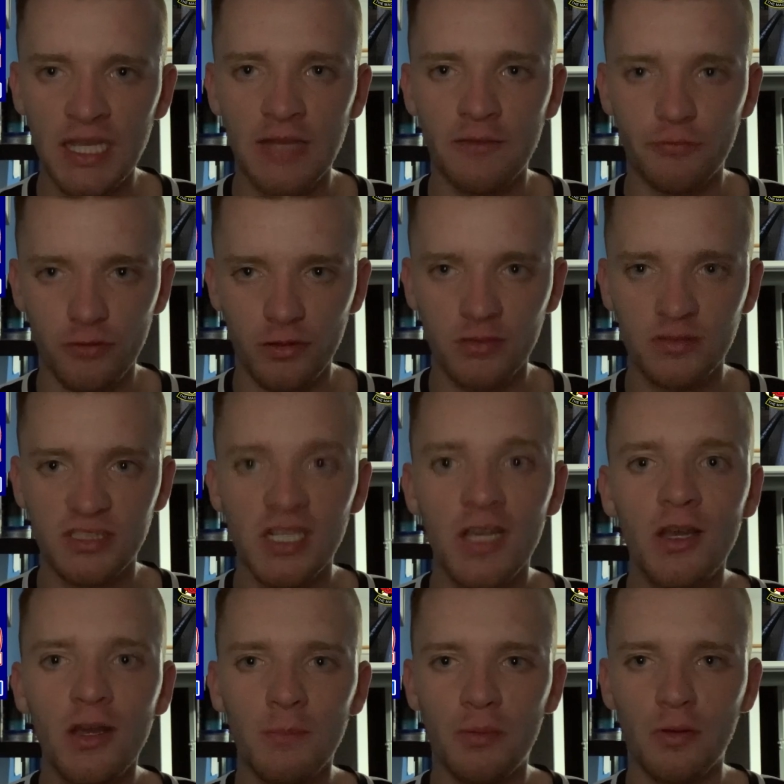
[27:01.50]
in front,
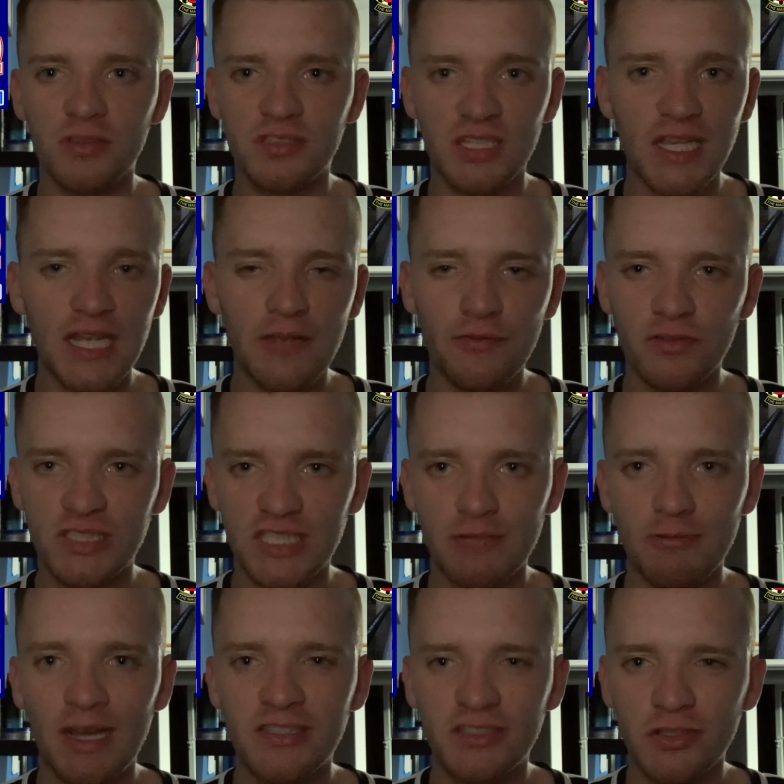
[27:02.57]
but even though
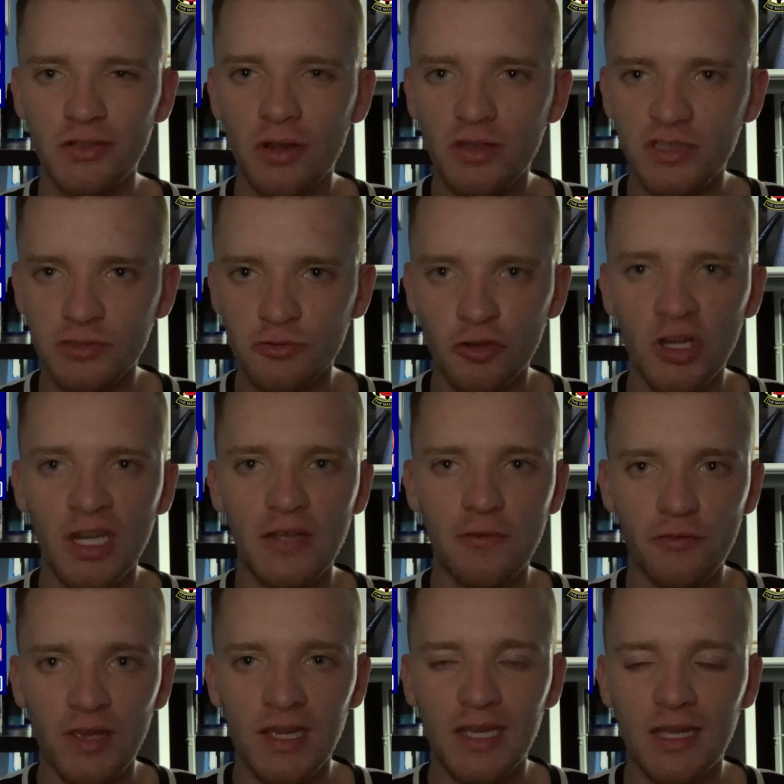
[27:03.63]
I do not really
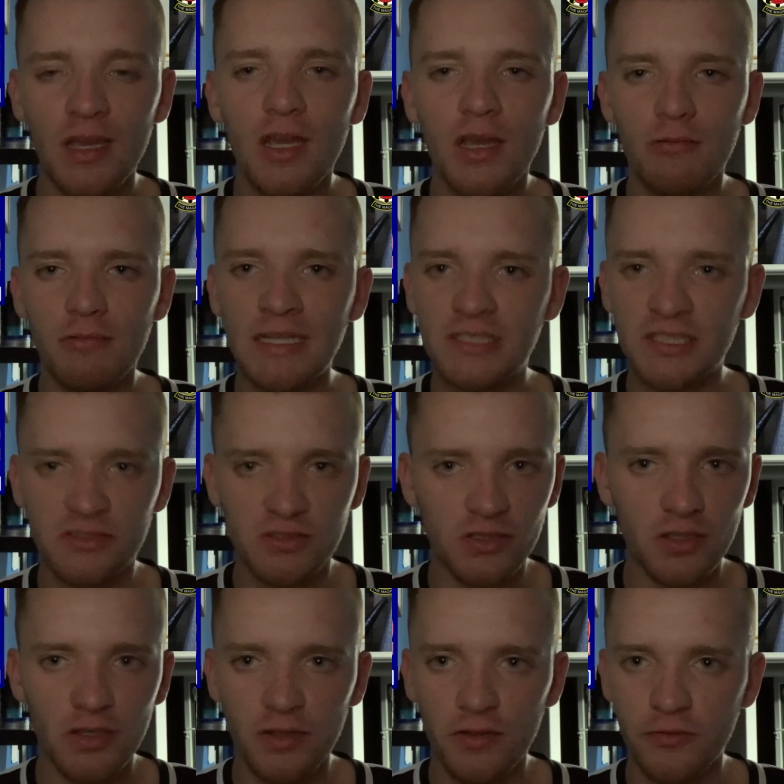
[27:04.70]
think we
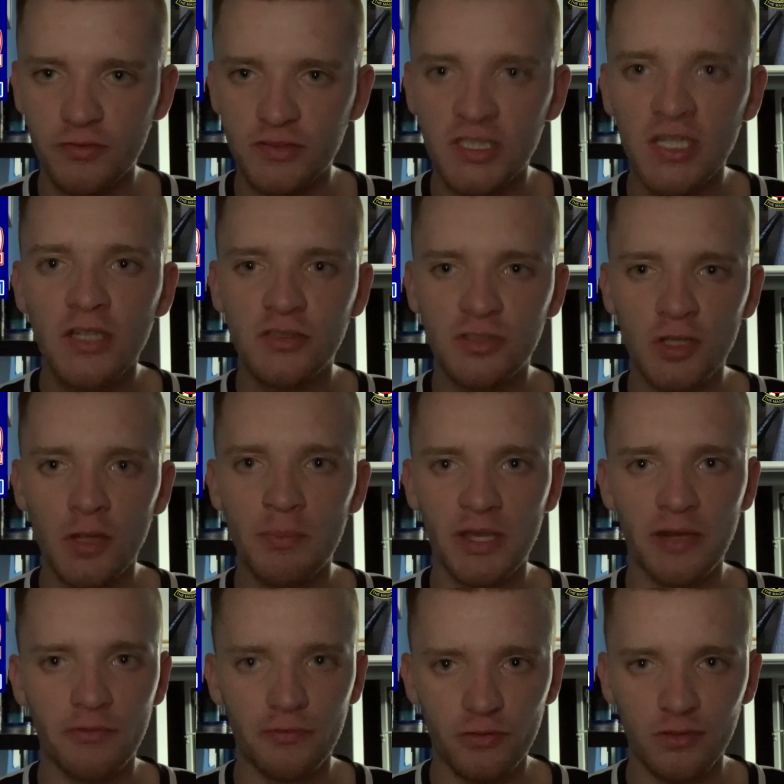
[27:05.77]
deserved to be in
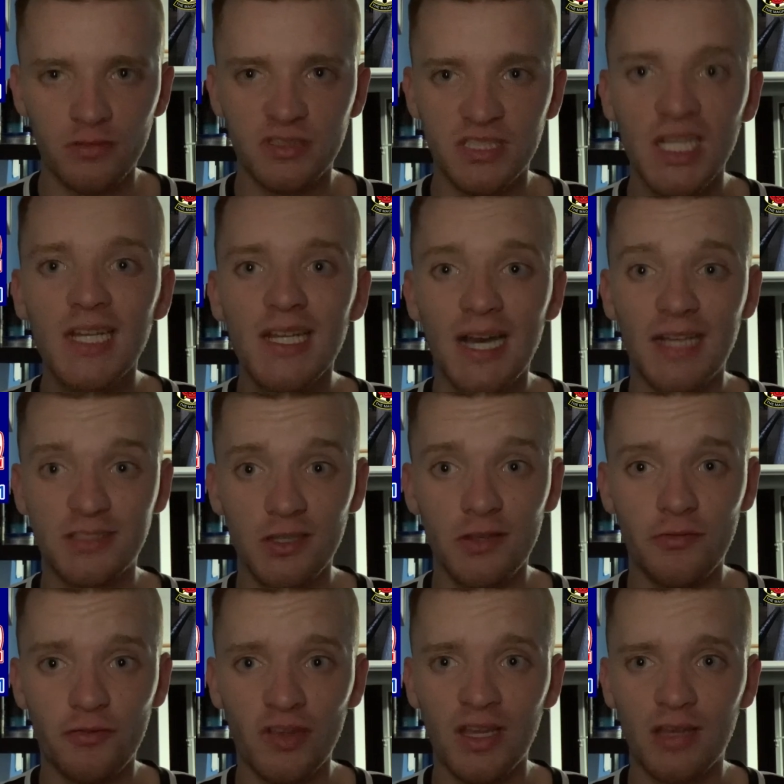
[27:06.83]
front, I do
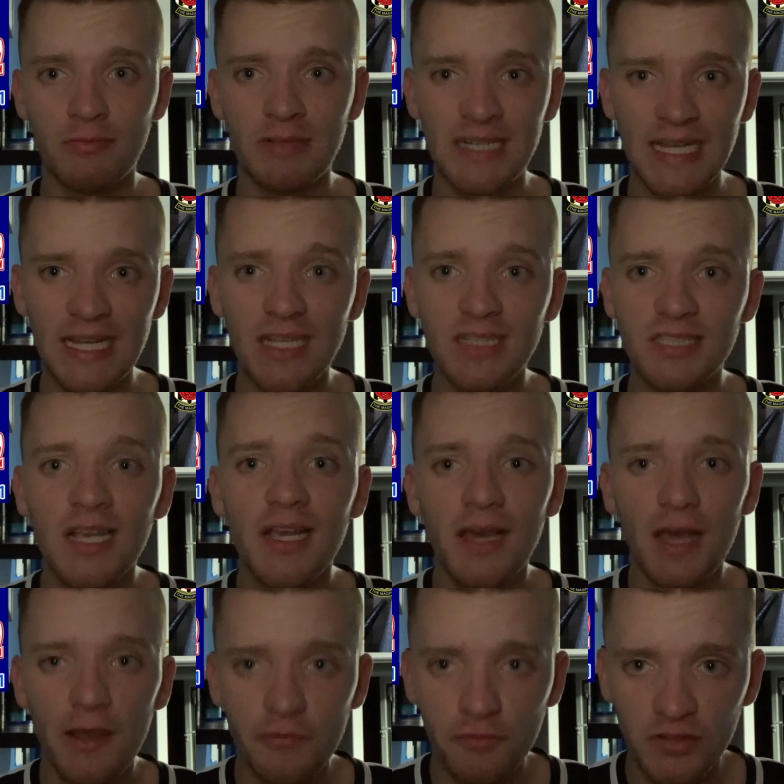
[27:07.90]
think we need
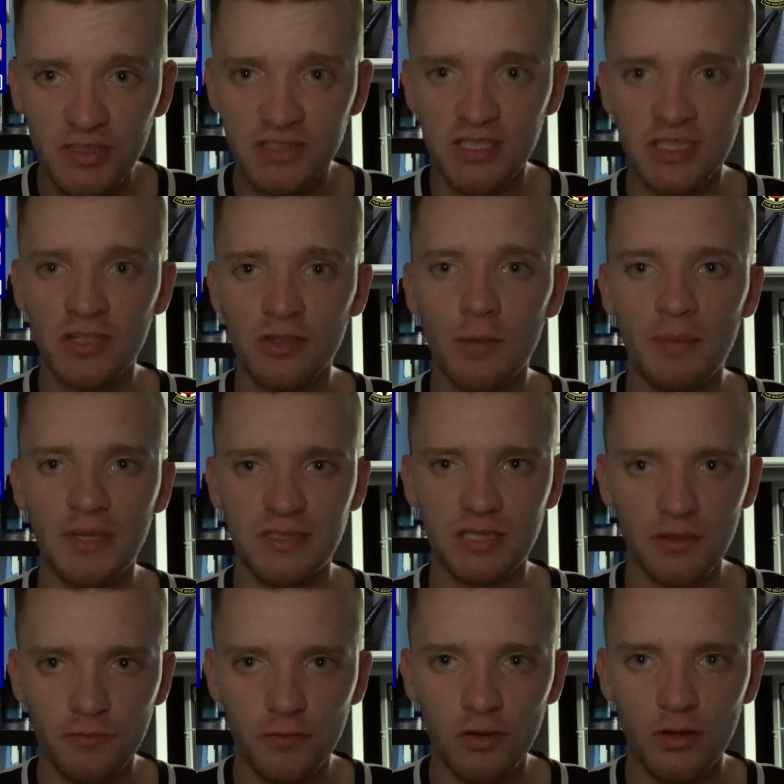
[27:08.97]
every single bit
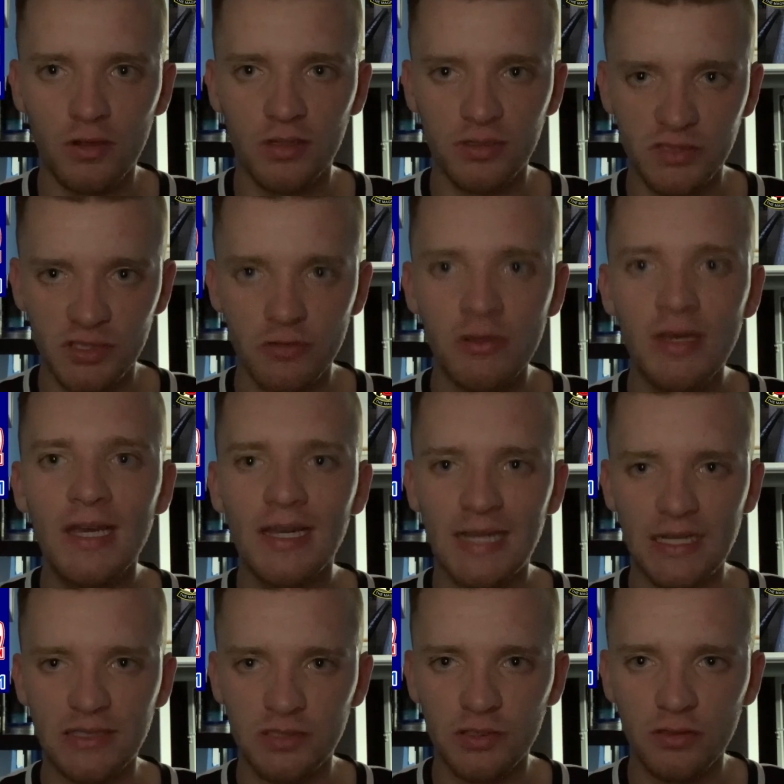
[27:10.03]
of luck to
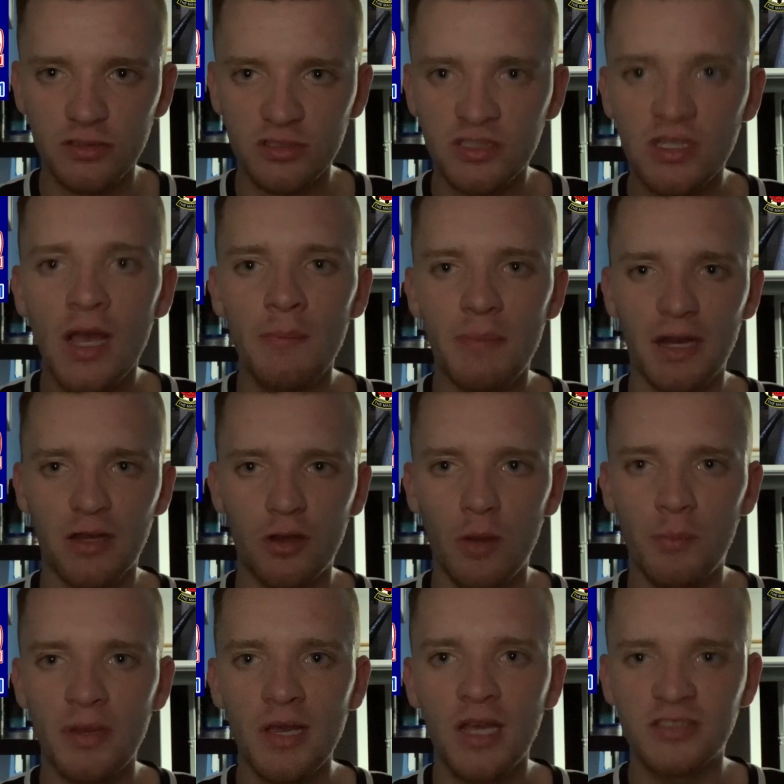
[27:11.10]
get us back up
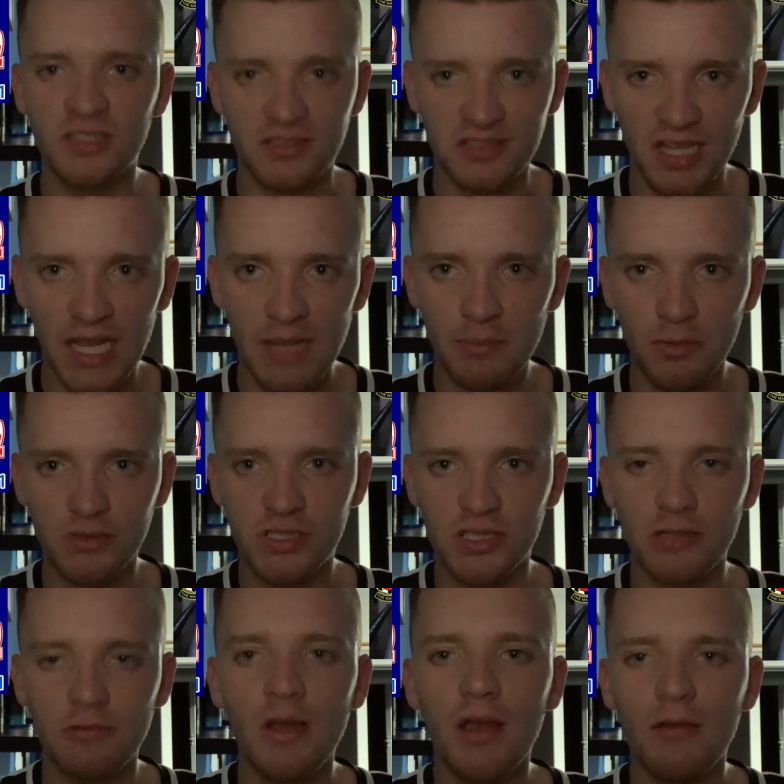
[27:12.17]
the table
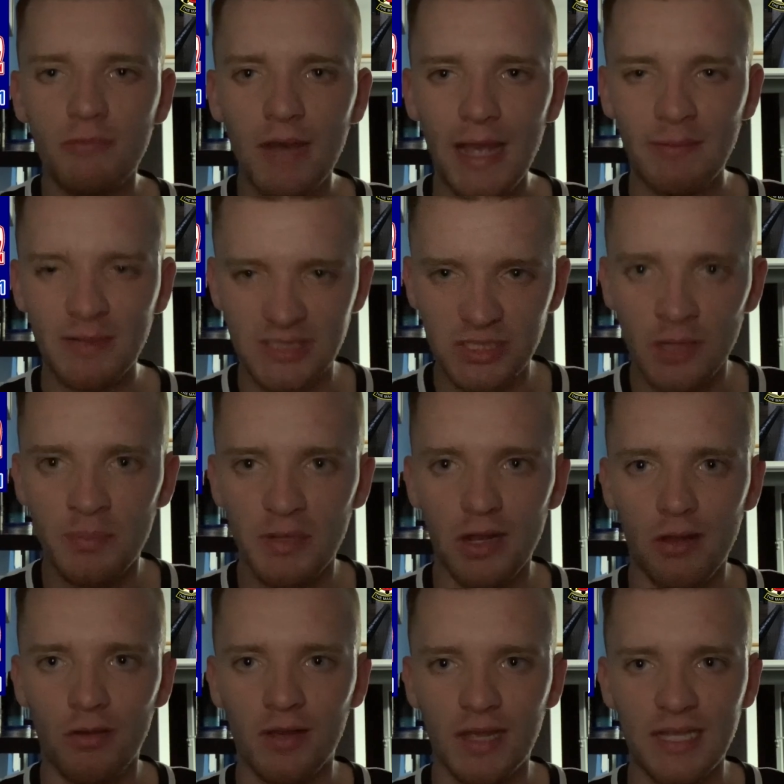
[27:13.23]
to where we do
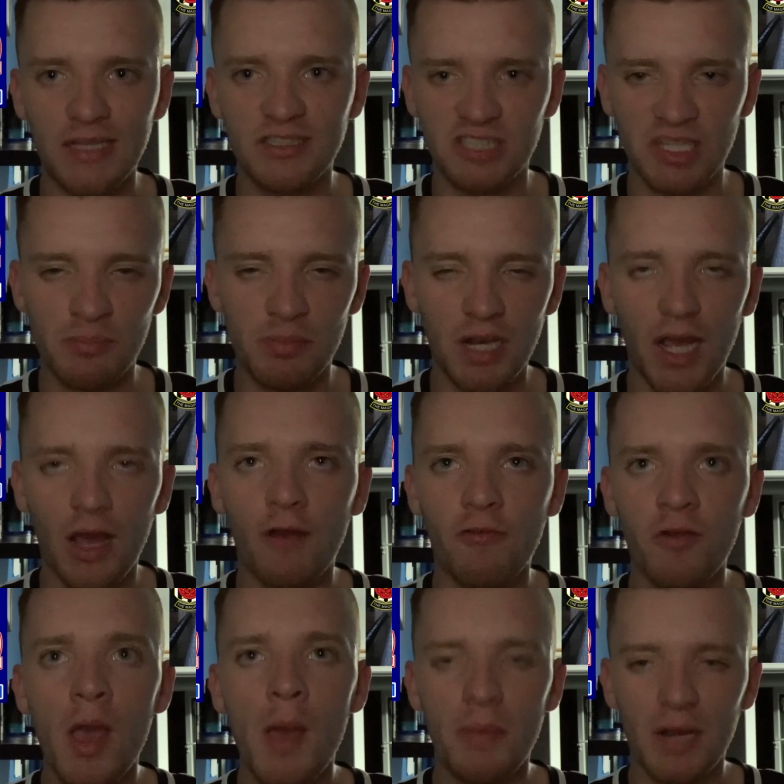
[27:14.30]
belong in the playoff
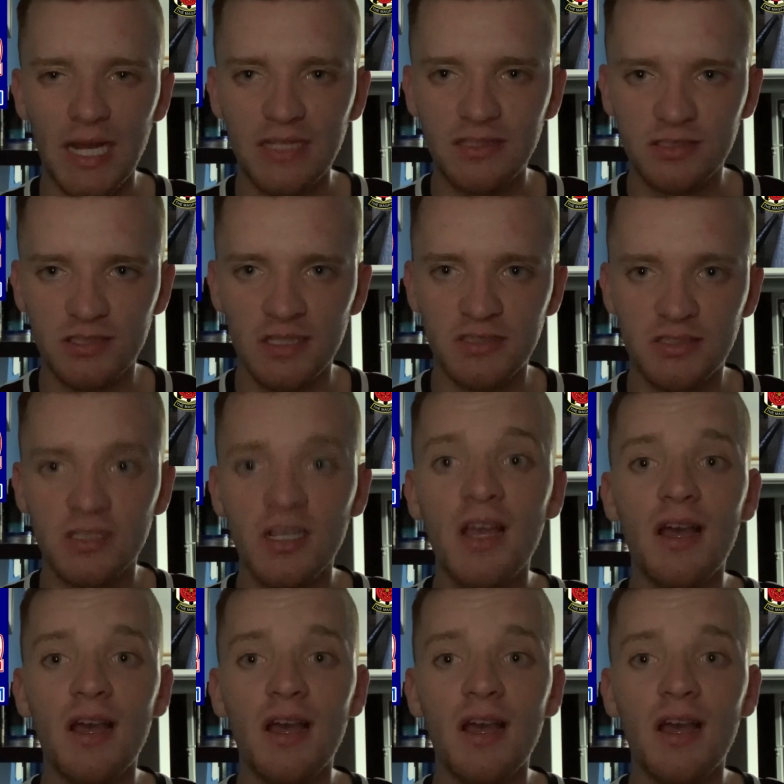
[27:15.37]
places.